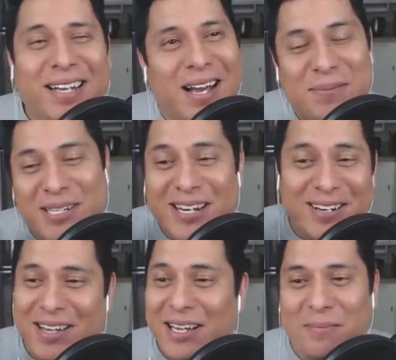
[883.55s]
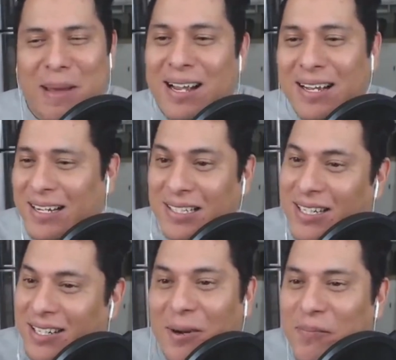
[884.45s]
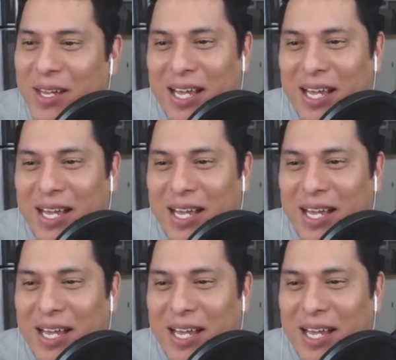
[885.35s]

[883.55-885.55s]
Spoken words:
Like, I'm tired. Like, bad guy dead.